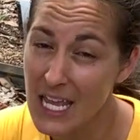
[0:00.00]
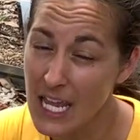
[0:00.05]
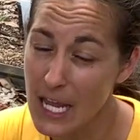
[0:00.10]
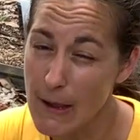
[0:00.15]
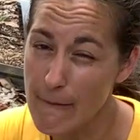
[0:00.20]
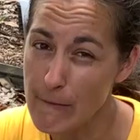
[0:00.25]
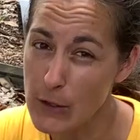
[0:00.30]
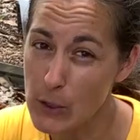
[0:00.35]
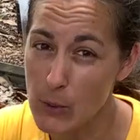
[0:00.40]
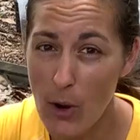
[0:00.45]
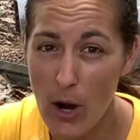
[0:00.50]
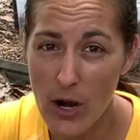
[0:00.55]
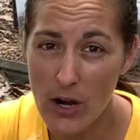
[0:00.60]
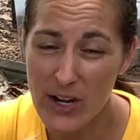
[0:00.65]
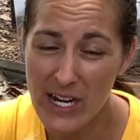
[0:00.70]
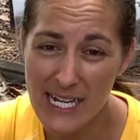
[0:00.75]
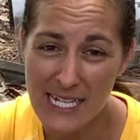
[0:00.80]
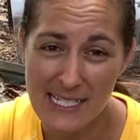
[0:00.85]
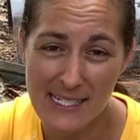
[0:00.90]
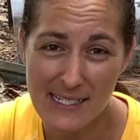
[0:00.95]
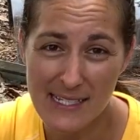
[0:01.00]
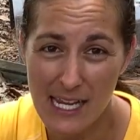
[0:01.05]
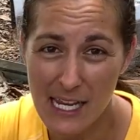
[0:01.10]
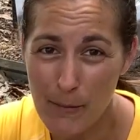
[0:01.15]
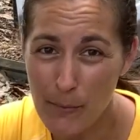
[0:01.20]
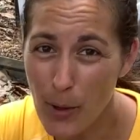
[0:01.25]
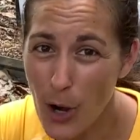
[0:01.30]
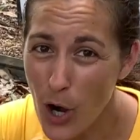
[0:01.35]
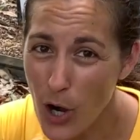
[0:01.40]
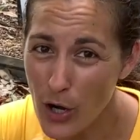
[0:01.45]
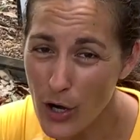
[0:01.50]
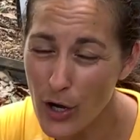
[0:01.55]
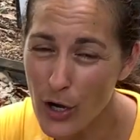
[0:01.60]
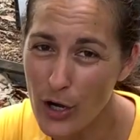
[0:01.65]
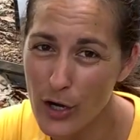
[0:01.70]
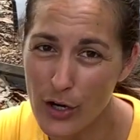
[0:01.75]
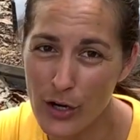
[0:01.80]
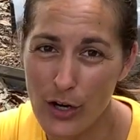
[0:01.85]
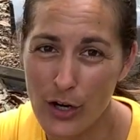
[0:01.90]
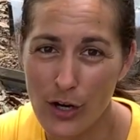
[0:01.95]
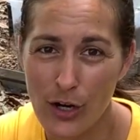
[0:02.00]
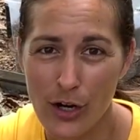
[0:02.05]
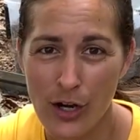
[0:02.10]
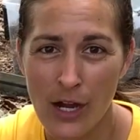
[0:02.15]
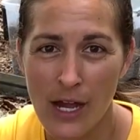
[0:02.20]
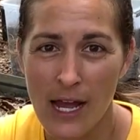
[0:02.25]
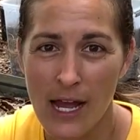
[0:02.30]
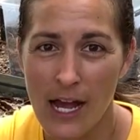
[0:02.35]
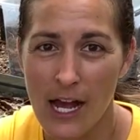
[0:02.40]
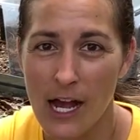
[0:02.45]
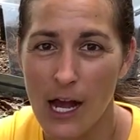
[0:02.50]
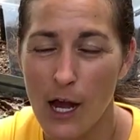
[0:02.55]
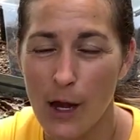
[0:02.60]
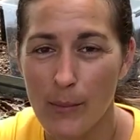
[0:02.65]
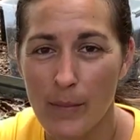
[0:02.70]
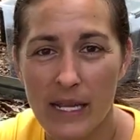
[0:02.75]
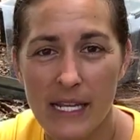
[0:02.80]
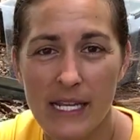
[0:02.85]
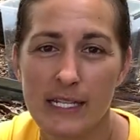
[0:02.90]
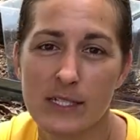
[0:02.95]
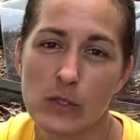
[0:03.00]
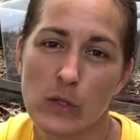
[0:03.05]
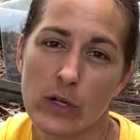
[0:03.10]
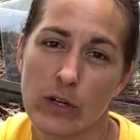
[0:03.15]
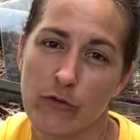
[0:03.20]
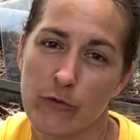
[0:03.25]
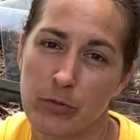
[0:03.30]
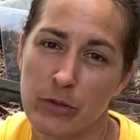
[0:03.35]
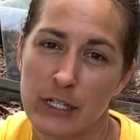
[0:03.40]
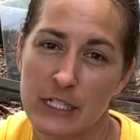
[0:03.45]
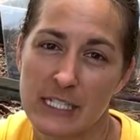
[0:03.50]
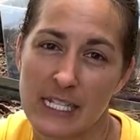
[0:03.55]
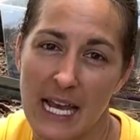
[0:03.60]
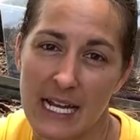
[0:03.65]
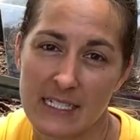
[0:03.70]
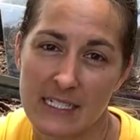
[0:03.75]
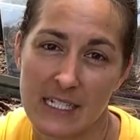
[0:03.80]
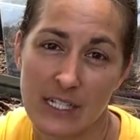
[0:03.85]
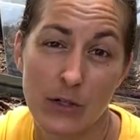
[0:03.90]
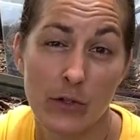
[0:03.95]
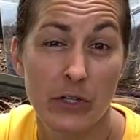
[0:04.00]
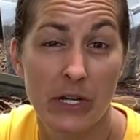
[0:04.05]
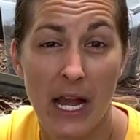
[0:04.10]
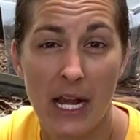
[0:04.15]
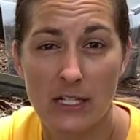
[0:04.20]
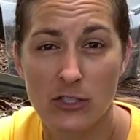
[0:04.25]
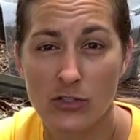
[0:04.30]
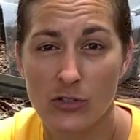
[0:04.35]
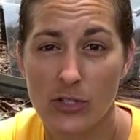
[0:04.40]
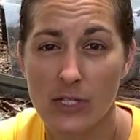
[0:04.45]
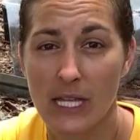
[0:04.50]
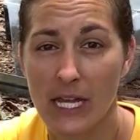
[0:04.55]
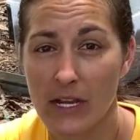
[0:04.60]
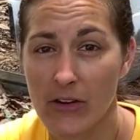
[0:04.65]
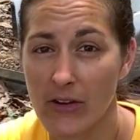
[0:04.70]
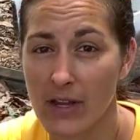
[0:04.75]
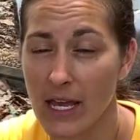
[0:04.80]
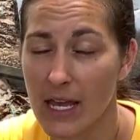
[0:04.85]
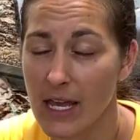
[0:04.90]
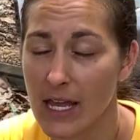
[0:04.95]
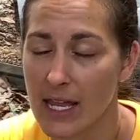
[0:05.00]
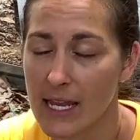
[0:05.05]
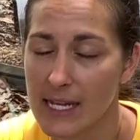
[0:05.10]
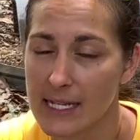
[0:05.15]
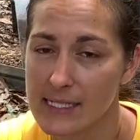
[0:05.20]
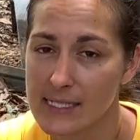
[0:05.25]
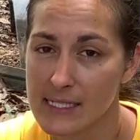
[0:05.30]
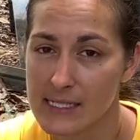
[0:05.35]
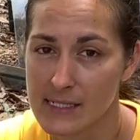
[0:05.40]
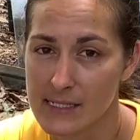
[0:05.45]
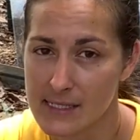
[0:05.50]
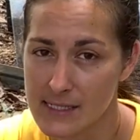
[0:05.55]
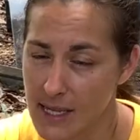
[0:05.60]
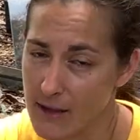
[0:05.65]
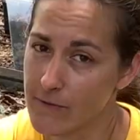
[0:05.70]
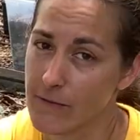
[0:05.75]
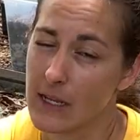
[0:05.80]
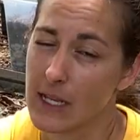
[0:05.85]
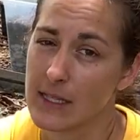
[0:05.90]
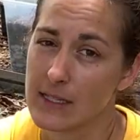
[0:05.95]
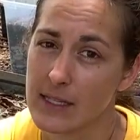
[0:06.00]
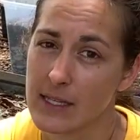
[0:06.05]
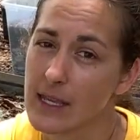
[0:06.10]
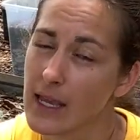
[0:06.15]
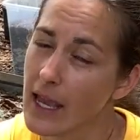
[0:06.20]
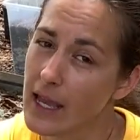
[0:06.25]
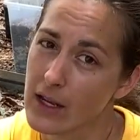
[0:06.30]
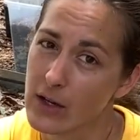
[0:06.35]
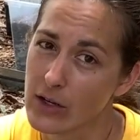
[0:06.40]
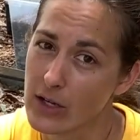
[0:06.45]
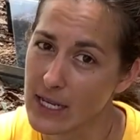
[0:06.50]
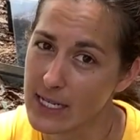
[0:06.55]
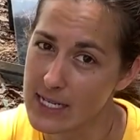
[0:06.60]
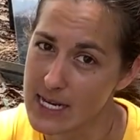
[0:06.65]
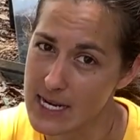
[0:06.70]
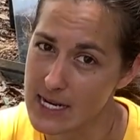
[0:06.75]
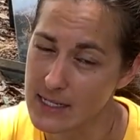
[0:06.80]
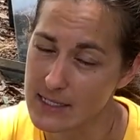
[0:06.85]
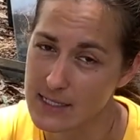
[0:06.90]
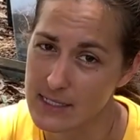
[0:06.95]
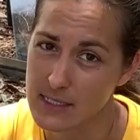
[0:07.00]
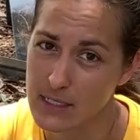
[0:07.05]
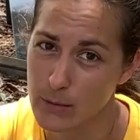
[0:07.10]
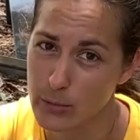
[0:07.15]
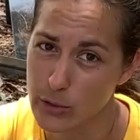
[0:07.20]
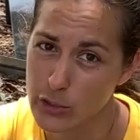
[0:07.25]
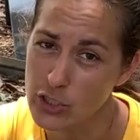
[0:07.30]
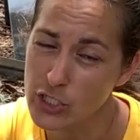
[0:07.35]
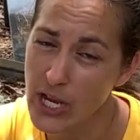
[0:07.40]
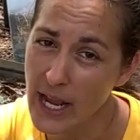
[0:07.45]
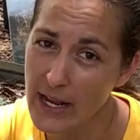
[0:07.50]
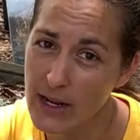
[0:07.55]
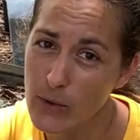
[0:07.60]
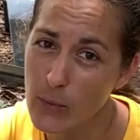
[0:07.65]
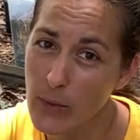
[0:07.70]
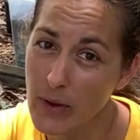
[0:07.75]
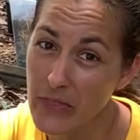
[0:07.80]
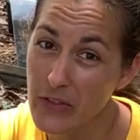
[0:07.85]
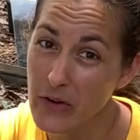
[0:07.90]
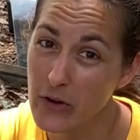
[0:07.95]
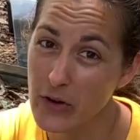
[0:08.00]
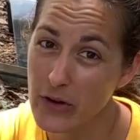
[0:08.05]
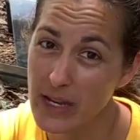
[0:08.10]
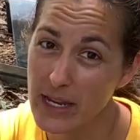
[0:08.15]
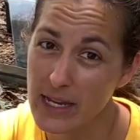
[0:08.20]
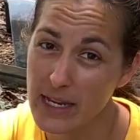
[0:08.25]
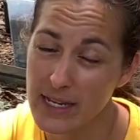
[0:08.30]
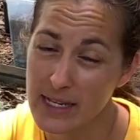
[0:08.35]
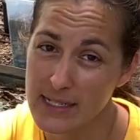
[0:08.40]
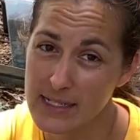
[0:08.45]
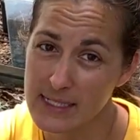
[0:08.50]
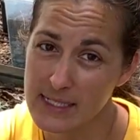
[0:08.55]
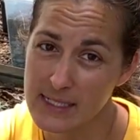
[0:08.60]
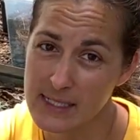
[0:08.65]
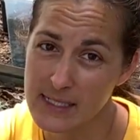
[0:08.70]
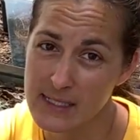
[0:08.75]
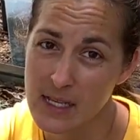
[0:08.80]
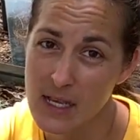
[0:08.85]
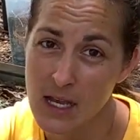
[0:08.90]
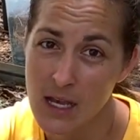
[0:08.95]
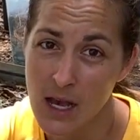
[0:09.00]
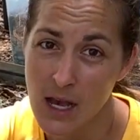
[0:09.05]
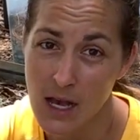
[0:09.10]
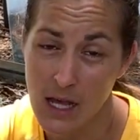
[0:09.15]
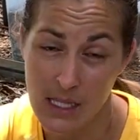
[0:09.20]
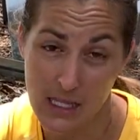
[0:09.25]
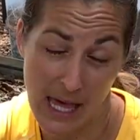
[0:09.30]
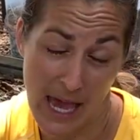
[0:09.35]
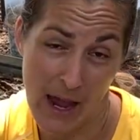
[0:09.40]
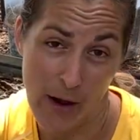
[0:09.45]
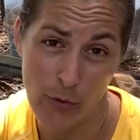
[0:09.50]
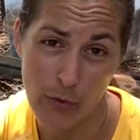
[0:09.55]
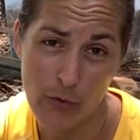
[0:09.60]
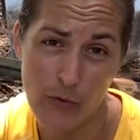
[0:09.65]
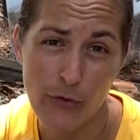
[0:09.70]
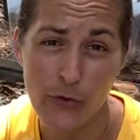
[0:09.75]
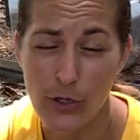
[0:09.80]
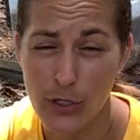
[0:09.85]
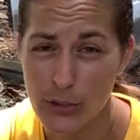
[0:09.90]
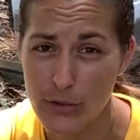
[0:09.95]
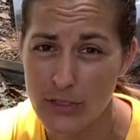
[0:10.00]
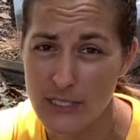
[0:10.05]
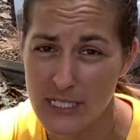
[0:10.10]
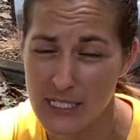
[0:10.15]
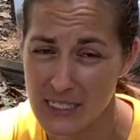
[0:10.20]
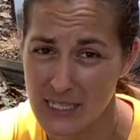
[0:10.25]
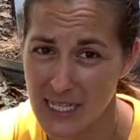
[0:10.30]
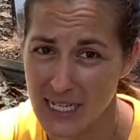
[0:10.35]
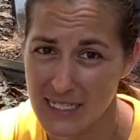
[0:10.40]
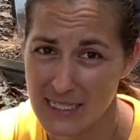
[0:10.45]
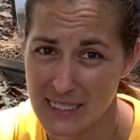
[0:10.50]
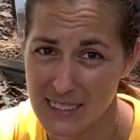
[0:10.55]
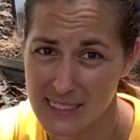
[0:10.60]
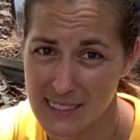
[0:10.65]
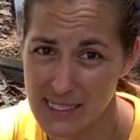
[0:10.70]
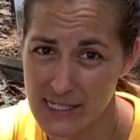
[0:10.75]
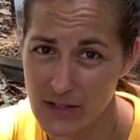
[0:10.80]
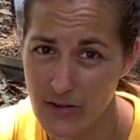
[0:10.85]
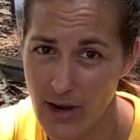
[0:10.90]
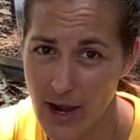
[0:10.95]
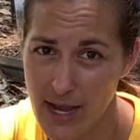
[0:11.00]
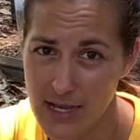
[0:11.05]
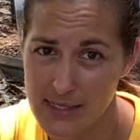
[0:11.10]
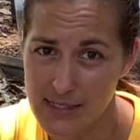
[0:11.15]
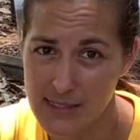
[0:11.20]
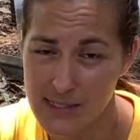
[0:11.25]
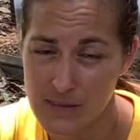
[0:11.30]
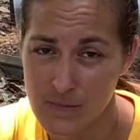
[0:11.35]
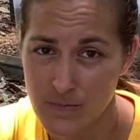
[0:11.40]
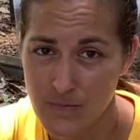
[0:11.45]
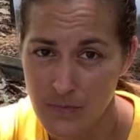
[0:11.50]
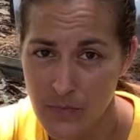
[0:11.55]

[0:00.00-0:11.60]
if you are in a state park or um, any sort of protected or natural area, it is definitely a good idea to double check whether it is allowed for you to collect the seagrass.